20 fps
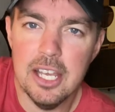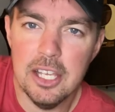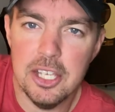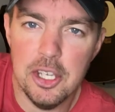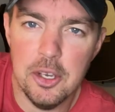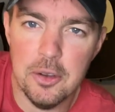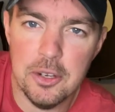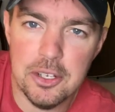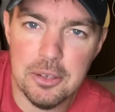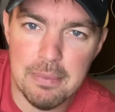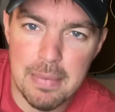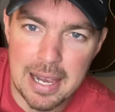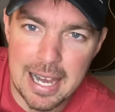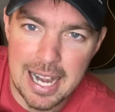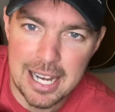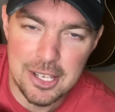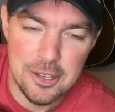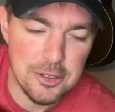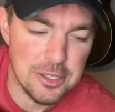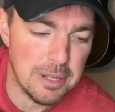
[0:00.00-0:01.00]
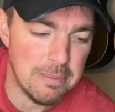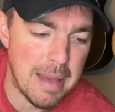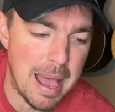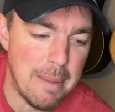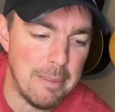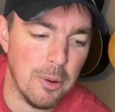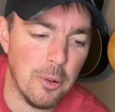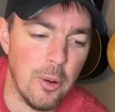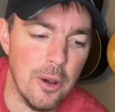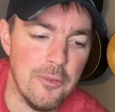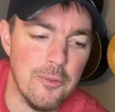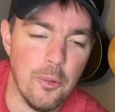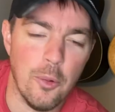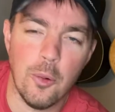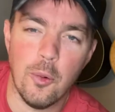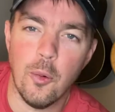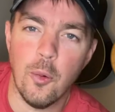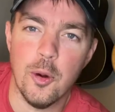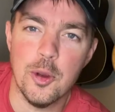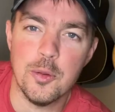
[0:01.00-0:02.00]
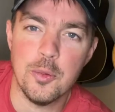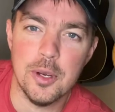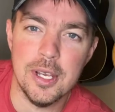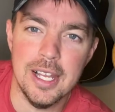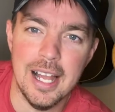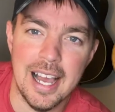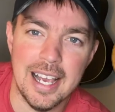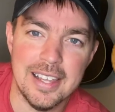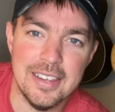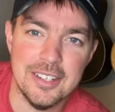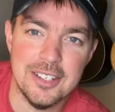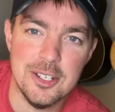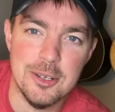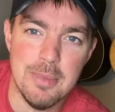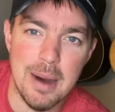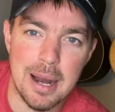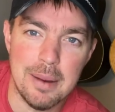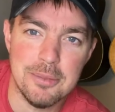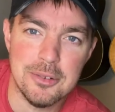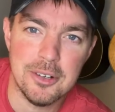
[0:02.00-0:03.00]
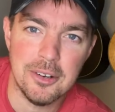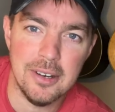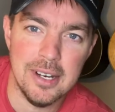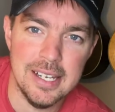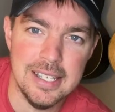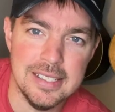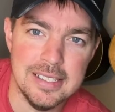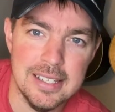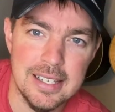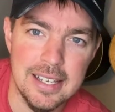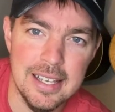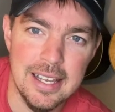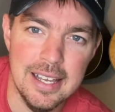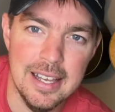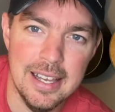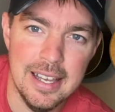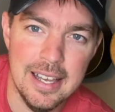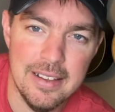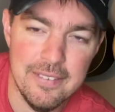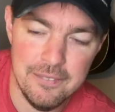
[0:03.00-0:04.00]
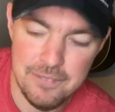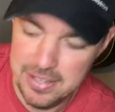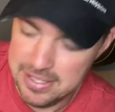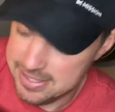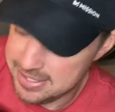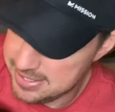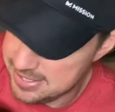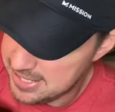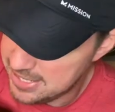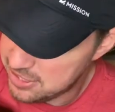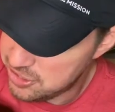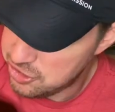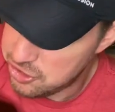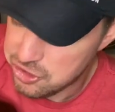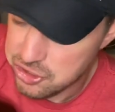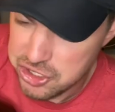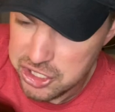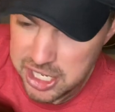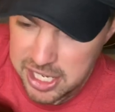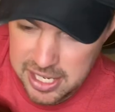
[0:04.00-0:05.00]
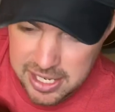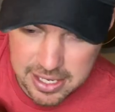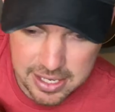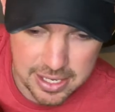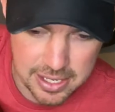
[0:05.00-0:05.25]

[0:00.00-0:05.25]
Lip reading: you can kind of use the Matt McCoy four chords where you lock in the two bottom strings. Fifth and sixth is your G.